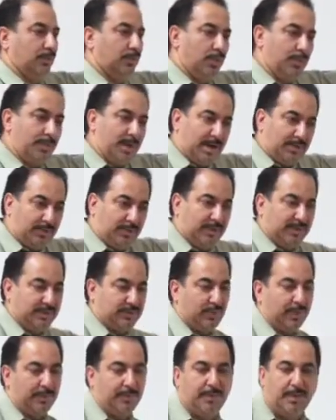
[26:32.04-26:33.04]
go back to
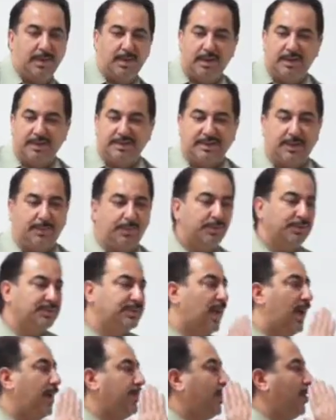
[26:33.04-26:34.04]
this one.
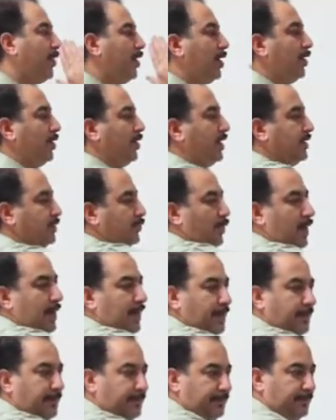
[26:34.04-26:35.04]
Suppose I'm going this
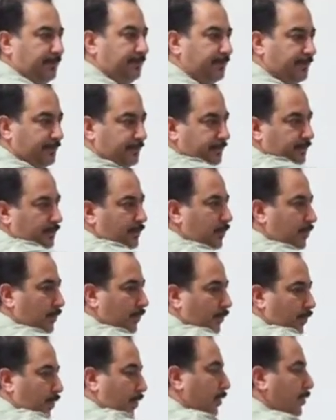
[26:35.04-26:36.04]
way.
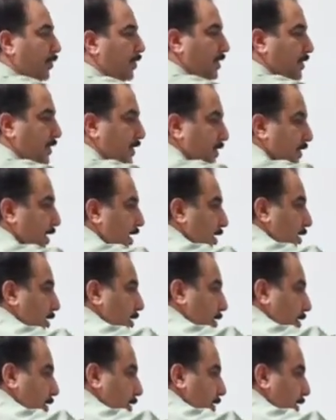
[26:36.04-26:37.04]
For you, this is the
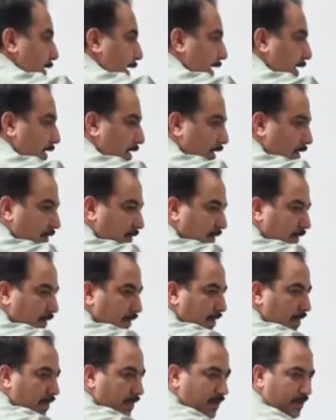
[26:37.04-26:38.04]
right-hand
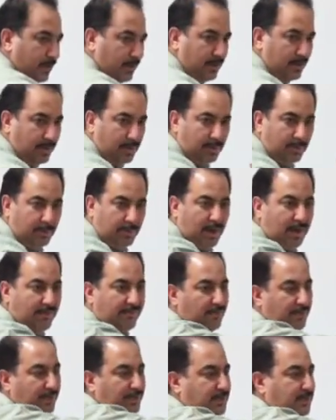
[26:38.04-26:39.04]
side, yeah? My
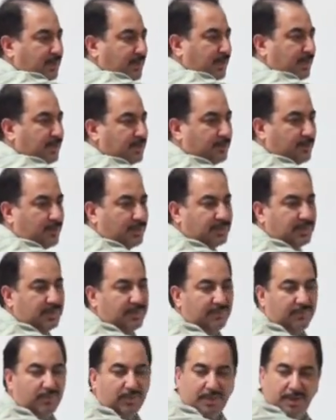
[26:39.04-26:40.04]
velocity is
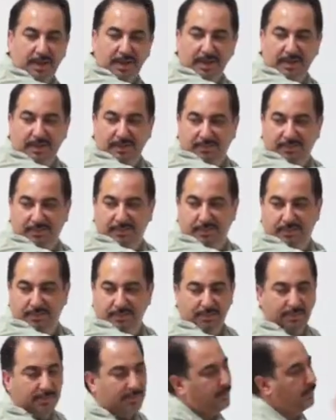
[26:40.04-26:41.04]
positive or negative?
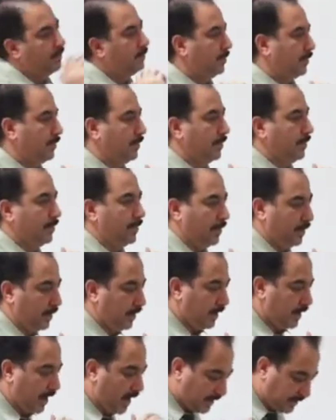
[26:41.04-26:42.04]
Positive.
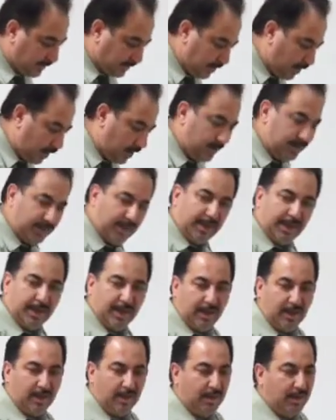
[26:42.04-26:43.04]
Okay, I start
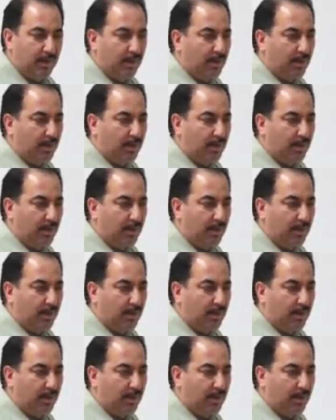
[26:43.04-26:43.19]
here